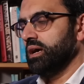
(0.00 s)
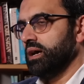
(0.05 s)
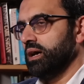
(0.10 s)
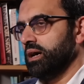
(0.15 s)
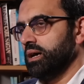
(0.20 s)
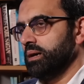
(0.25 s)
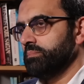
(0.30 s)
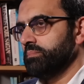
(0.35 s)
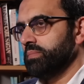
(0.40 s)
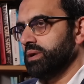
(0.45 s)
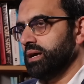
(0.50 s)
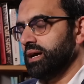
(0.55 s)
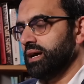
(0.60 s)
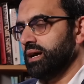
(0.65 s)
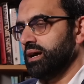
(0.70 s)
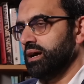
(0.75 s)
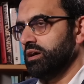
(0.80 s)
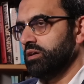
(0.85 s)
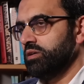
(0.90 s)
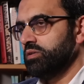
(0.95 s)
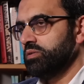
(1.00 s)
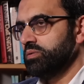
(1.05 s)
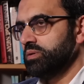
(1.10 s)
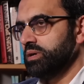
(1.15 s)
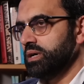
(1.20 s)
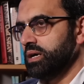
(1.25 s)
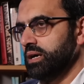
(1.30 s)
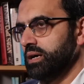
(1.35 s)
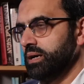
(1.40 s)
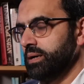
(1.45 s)

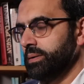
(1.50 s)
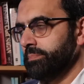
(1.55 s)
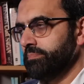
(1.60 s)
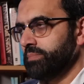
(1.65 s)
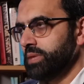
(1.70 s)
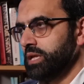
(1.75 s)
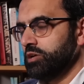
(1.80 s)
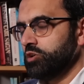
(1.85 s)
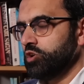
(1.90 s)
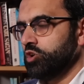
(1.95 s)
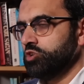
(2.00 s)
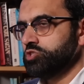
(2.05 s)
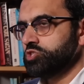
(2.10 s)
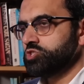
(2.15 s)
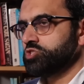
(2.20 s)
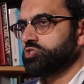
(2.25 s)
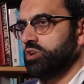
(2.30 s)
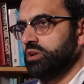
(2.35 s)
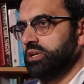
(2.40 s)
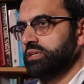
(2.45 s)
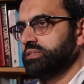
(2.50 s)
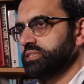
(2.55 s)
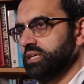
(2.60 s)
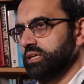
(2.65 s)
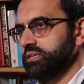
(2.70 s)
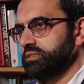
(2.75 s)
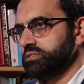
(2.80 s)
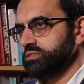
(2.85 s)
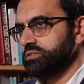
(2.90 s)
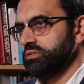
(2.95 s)
How
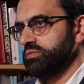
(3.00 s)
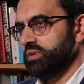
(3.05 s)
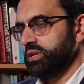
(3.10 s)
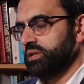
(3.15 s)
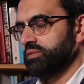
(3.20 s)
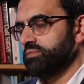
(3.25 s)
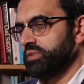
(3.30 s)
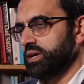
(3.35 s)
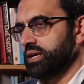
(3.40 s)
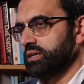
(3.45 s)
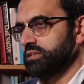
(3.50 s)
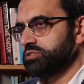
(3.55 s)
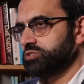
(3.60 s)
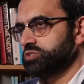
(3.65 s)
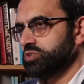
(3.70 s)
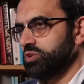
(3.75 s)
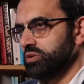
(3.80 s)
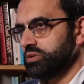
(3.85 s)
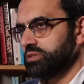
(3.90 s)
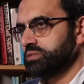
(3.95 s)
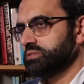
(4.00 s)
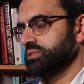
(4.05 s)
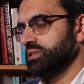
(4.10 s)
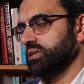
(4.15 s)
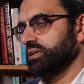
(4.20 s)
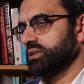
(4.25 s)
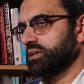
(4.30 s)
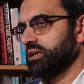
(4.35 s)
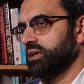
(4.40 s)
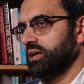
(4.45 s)
consolidated do you think that
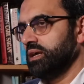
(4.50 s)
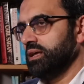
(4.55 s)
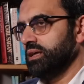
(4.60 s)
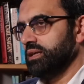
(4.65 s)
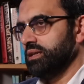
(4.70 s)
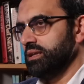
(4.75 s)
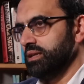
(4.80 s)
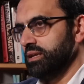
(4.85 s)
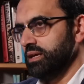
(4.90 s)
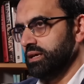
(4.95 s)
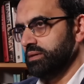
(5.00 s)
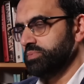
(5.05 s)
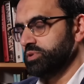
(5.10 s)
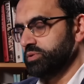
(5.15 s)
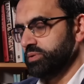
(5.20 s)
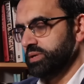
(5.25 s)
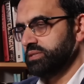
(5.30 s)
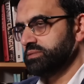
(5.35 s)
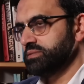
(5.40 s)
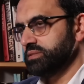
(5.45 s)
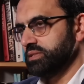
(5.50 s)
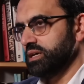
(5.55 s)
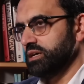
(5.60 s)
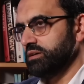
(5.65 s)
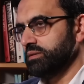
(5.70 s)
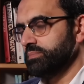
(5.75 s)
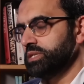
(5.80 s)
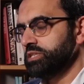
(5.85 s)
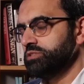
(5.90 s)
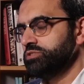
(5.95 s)
toxic label is
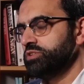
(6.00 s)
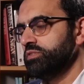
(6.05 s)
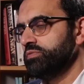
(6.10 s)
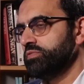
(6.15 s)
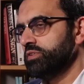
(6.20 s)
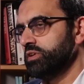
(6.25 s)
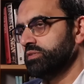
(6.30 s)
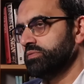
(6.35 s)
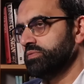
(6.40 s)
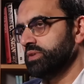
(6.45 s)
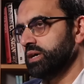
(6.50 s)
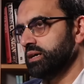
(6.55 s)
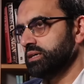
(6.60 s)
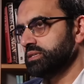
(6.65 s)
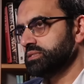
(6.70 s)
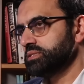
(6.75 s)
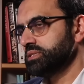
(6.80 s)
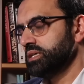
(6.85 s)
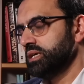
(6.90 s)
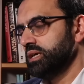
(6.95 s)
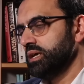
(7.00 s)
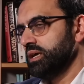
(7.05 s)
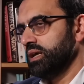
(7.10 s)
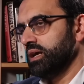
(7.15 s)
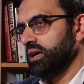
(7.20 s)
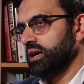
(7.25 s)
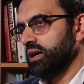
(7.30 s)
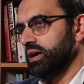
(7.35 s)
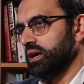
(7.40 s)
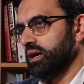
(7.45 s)
now? I mean, do you feel that
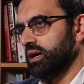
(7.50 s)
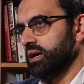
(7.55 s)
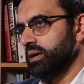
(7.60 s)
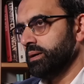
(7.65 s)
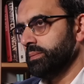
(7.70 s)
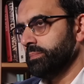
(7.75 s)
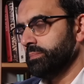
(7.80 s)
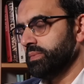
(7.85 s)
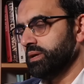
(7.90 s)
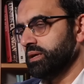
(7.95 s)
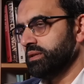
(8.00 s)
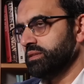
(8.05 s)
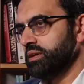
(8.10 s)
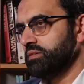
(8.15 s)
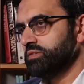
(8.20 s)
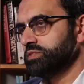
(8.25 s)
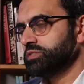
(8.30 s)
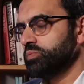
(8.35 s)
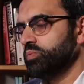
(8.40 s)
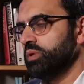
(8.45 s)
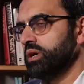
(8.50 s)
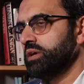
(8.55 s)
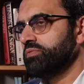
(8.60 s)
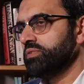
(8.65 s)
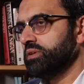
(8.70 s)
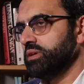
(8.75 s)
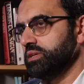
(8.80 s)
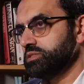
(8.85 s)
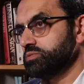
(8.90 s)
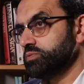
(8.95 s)
there is a way
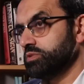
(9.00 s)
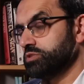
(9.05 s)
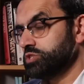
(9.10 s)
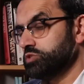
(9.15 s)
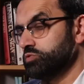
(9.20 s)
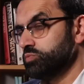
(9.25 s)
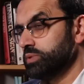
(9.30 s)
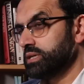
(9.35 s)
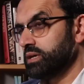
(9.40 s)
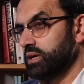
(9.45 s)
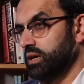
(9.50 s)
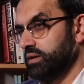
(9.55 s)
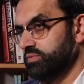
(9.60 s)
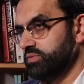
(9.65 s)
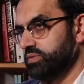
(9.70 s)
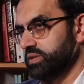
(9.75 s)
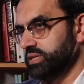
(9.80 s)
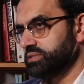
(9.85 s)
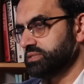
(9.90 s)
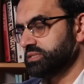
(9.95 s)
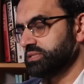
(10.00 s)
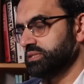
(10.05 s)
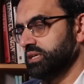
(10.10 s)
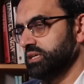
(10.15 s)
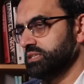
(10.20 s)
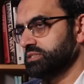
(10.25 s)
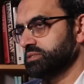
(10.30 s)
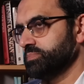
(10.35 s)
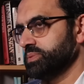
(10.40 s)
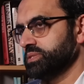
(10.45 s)
for Israel to recover
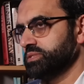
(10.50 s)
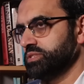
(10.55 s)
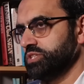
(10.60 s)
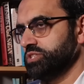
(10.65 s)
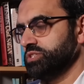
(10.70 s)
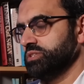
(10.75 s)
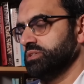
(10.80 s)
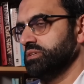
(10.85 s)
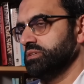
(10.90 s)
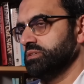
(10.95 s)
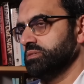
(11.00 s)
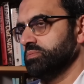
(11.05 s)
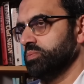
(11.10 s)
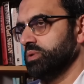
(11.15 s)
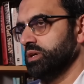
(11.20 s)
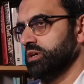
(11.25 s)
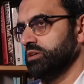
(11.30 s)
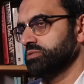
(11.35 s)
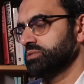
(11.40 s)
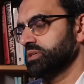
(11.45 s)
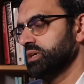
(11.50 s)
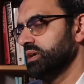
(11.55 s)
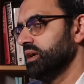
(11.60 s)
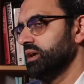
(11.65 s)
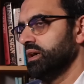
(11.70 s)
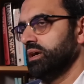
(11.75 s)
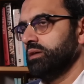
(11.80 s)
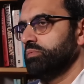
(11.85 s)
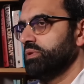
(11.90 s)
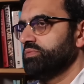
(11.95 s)
its position in the world
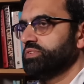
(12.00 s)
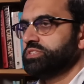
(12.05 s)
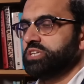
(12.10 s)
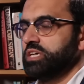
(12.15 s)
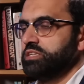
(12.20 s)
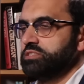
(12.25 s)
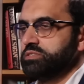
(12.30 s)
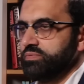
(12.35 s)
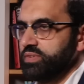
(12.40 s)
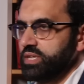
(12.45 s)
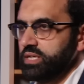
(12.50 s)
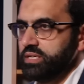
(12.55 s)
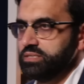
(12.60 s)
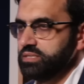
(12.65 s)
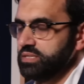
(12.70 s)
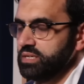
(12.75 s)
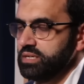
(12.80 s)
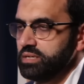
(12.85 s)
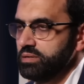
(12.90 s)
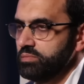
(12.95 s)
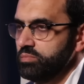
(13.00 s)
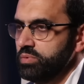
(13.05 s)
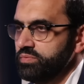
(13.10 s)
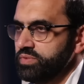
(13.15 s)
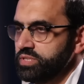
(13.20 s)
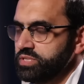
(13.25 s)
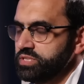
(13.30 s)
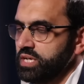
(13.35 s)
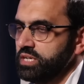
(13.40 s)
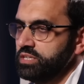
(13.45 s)
with a change of leader,
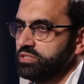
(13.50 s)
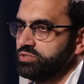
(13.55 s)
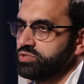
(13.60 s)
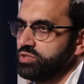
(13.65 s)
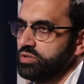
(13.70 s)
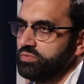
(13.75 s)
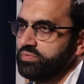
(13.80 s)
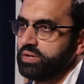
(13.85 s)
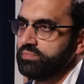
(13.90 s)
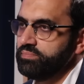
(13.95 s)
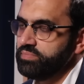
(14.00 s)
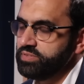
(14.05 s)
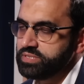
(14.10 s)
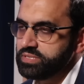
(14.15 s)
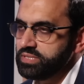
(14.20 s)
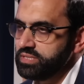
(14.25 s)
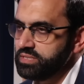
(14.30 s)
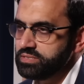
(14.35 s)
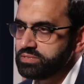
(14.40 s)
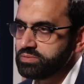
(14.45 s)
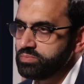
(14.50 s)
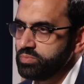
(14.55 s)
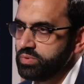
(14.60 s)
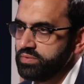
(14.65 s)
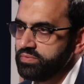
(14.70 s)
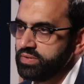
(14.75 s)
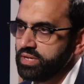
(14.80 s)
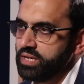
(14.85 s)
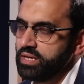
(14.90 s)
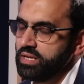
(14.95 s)
with a change of emphasis,
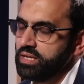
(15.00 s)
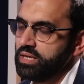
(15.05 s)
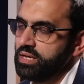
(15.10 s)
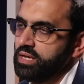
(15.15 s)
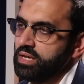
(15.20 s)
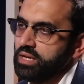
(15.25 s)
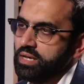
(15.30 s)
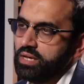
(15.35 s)
with a